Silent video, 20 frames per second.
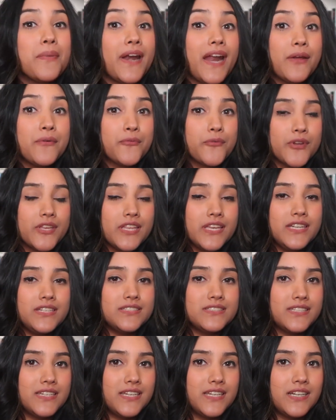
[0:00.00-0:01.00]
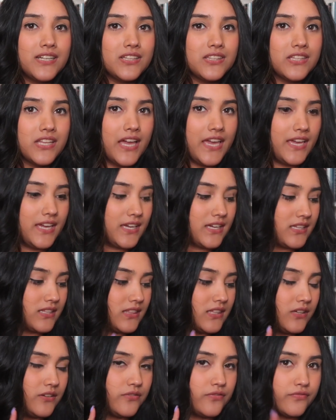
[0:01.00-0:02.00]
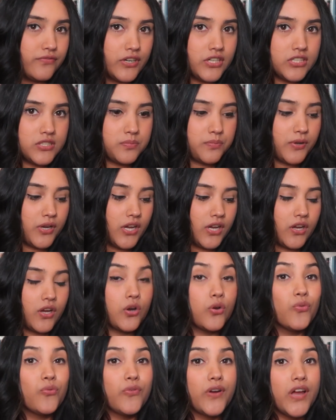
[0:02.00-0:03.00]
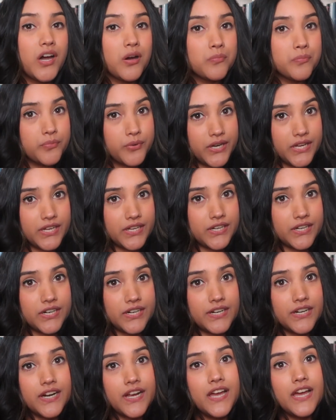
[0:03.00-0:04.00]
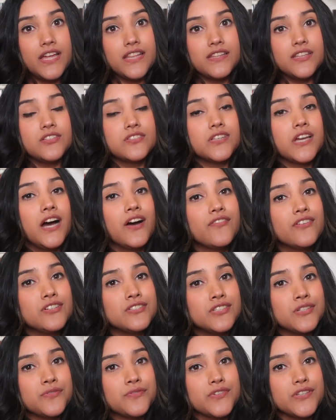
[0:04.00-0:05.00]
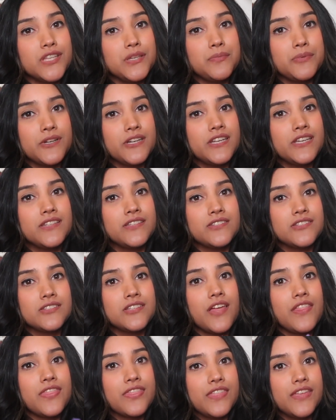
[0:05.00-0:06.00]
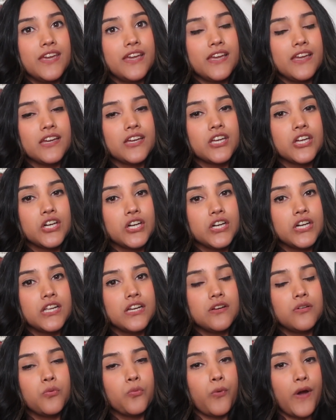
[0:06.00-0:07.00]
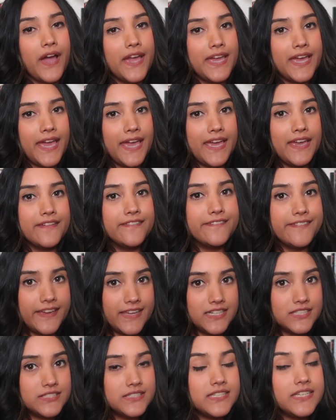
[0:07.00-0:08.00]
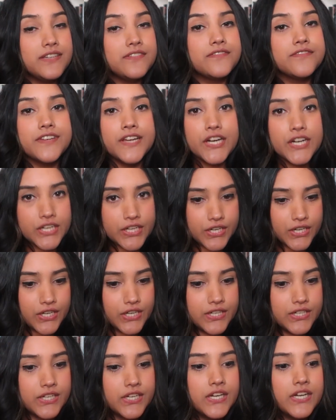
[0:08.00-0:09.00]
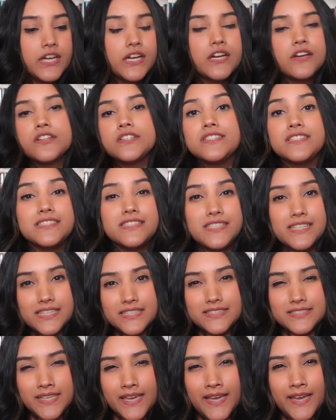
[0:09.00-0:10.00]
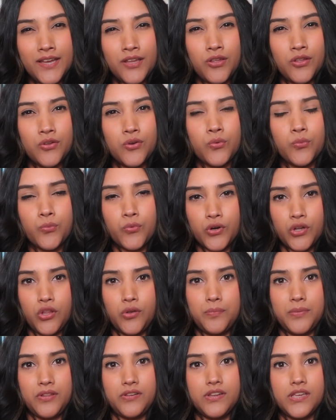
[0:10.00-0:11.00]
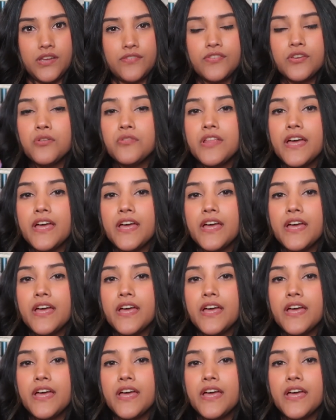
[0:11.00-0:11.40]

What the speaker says: but I really did like the first book, Realm Breaker. These covers are really pretty. This is a thick, good YA fantasy. Very good, detailed world building. If you